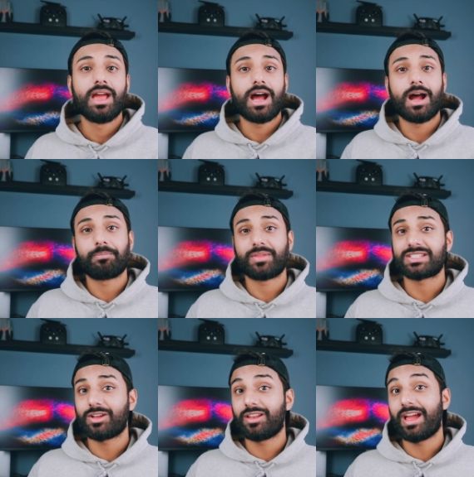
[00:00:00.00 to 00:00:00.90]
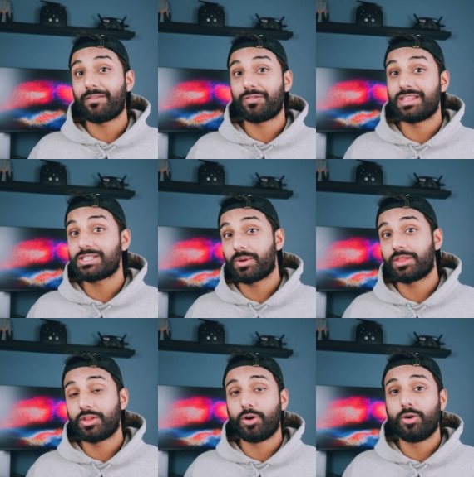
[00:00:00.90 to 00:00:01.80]
That's all I have for this
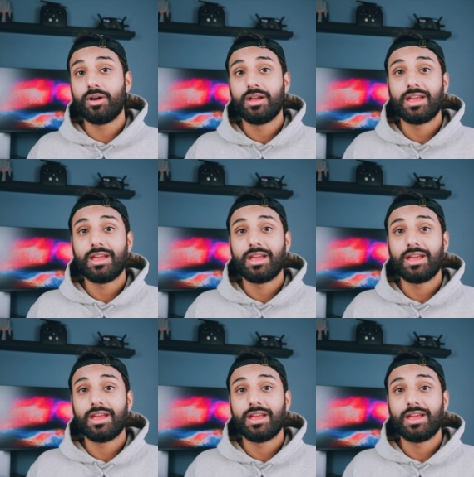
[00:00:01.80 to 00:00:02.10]
one though,